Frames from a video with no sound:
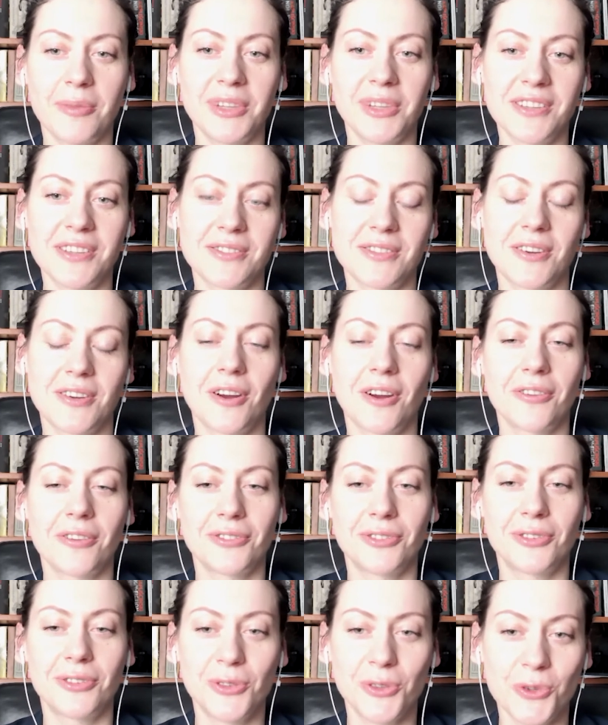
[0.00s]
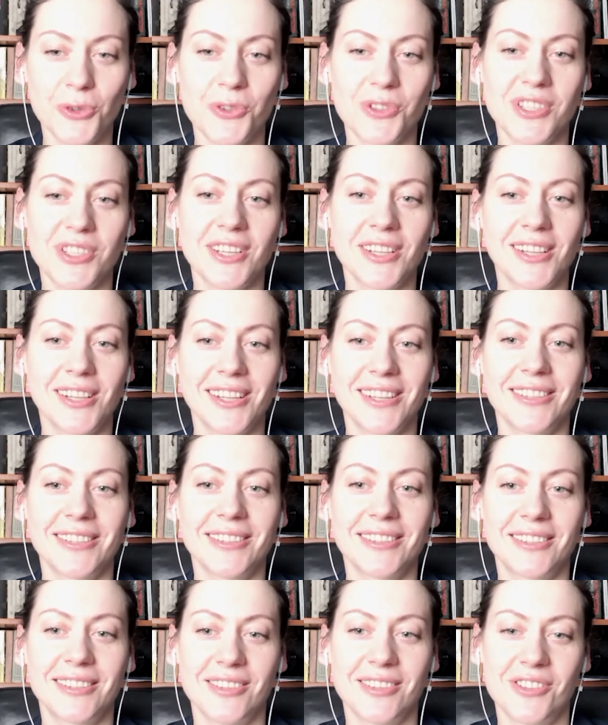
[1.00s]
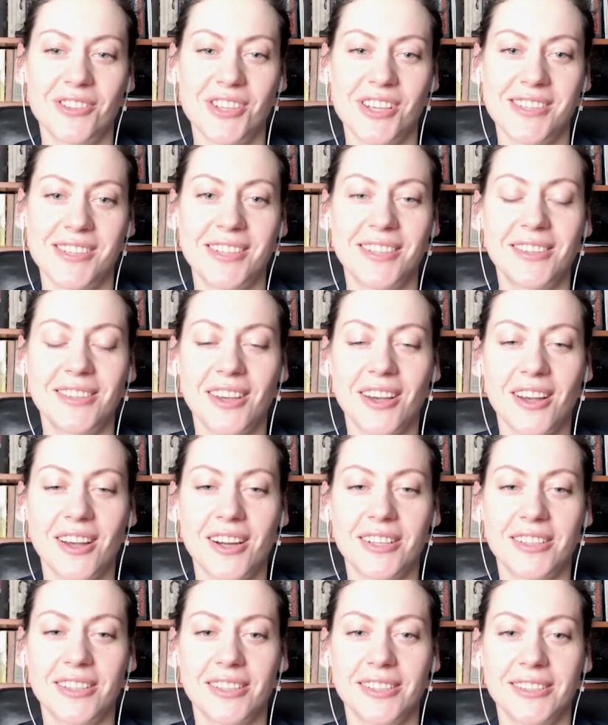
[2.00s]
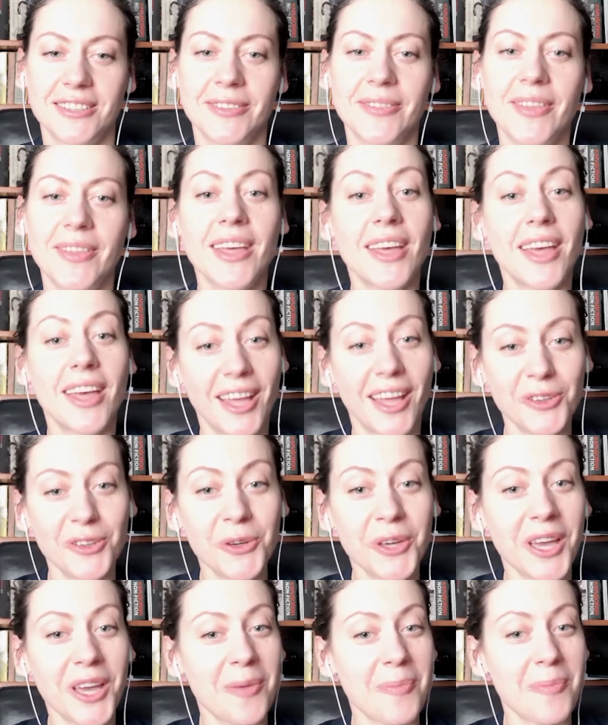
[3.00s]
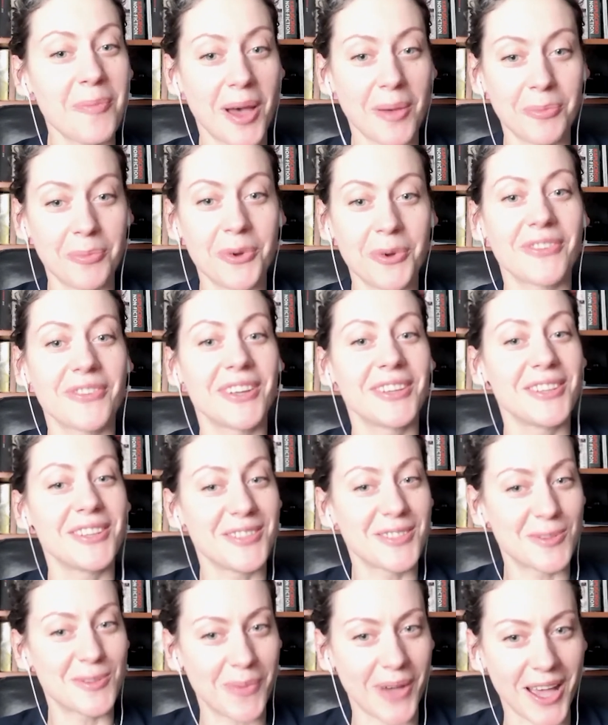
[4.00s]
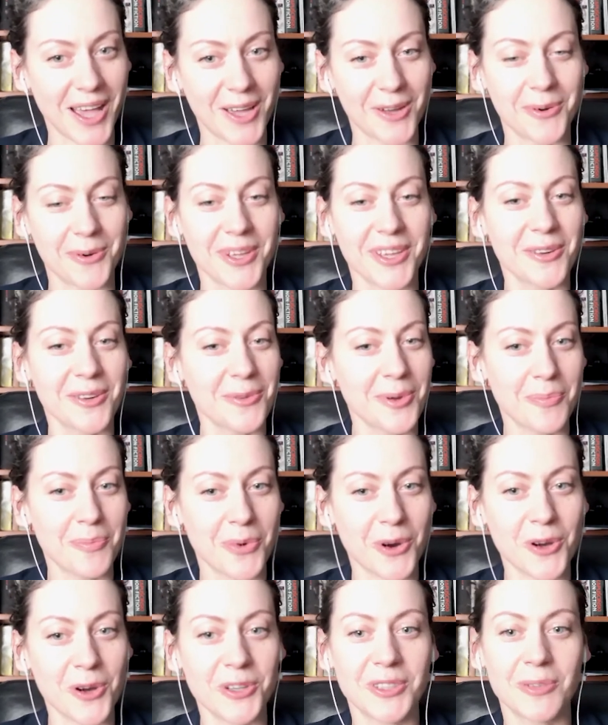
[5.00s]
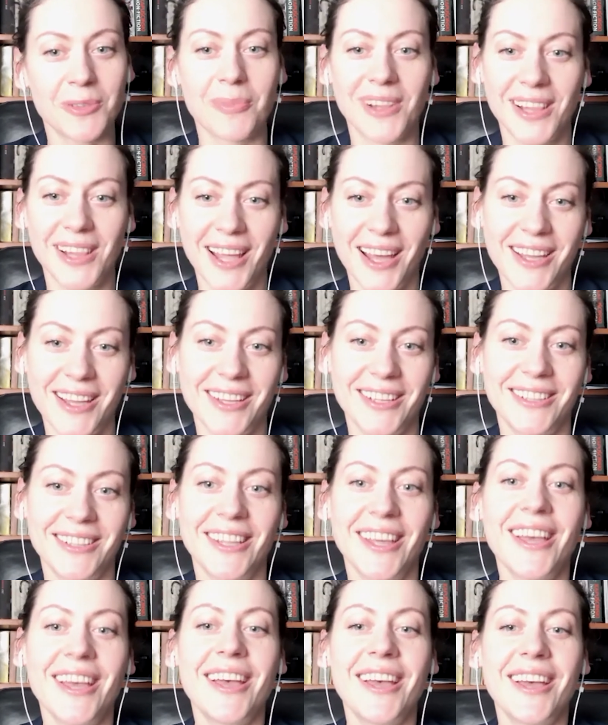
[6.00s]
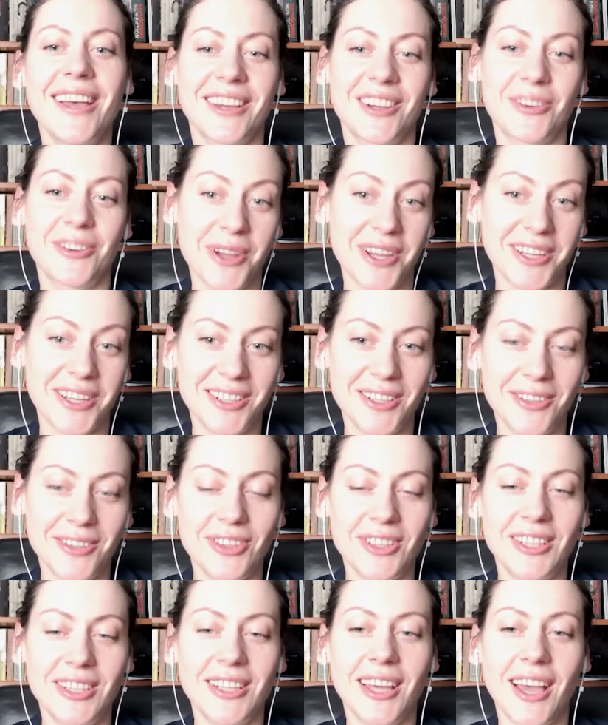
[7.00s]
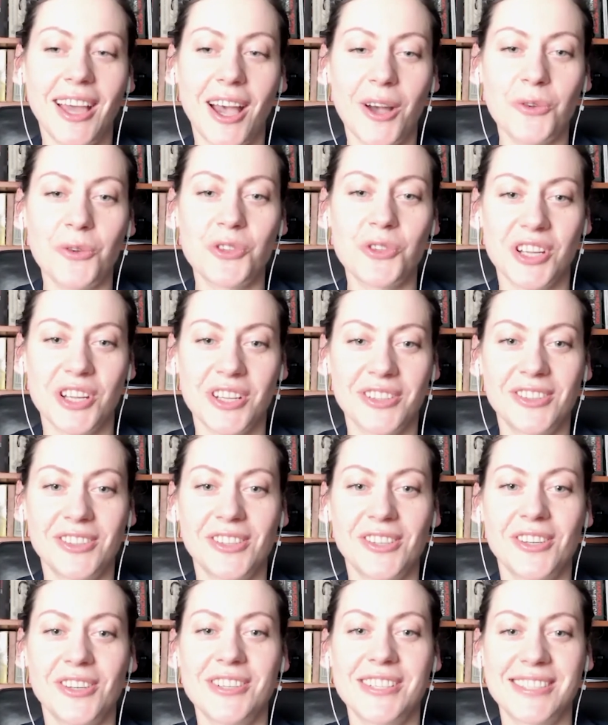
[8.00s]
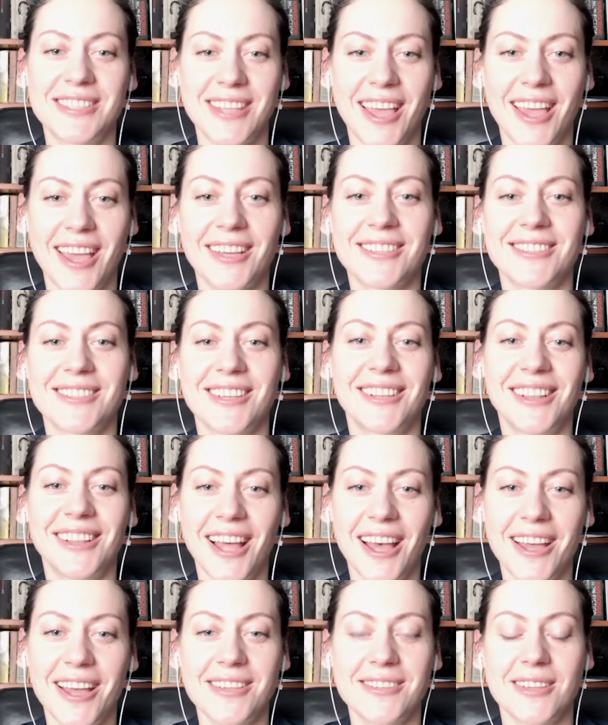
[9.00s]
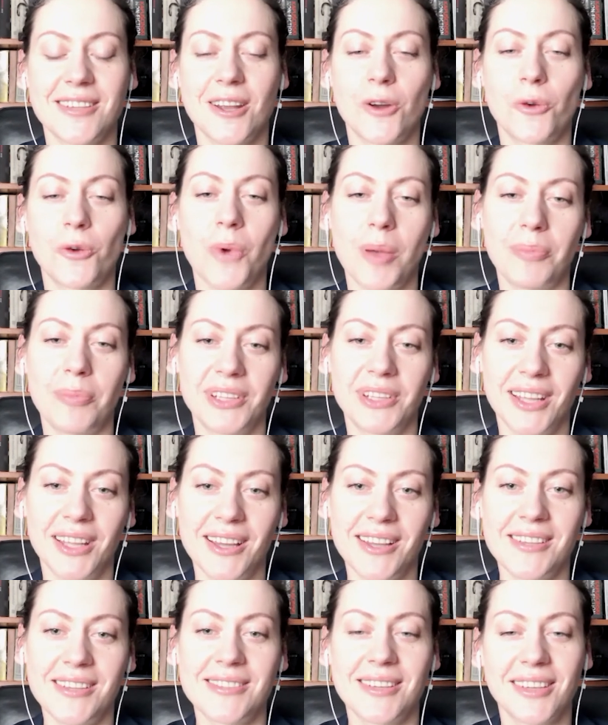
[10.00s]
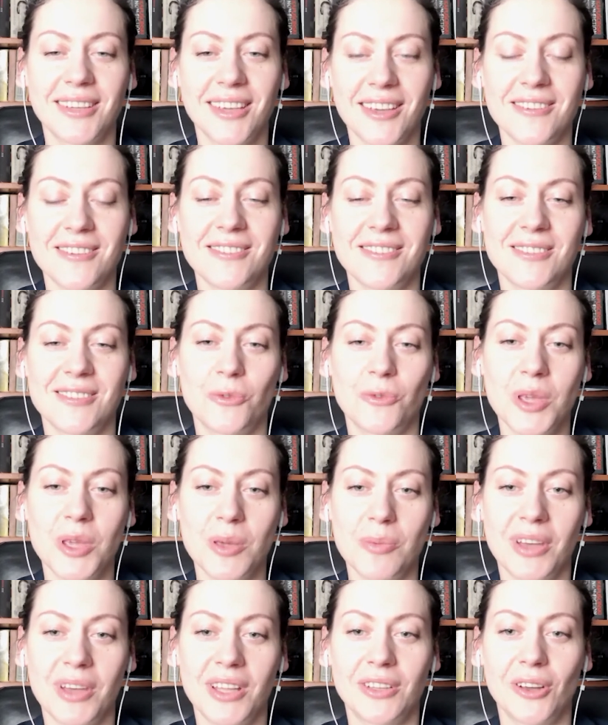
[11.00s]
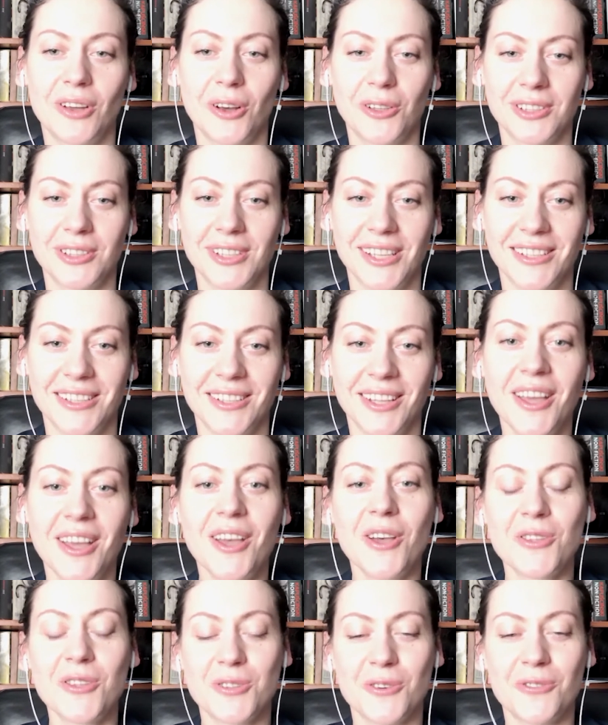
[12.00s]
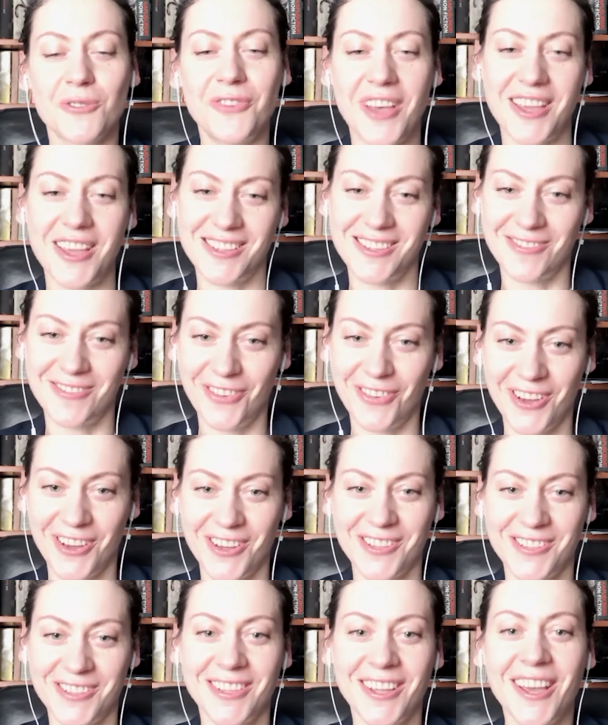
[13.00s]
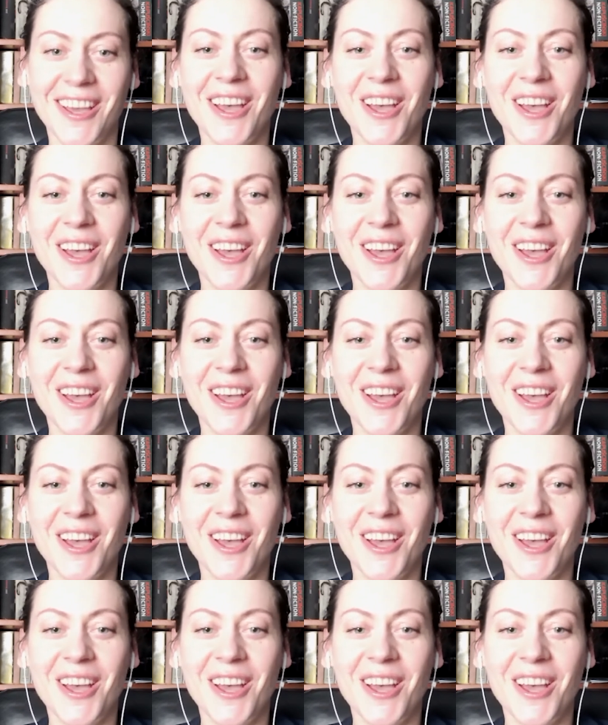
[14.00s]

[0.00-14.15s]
Minister of New Zealand, Jacinda Ardern. And you came up with an inspiring report, Malign Creativity, How Gender, Sex and Lies are Weaponized Against Women Online. So first,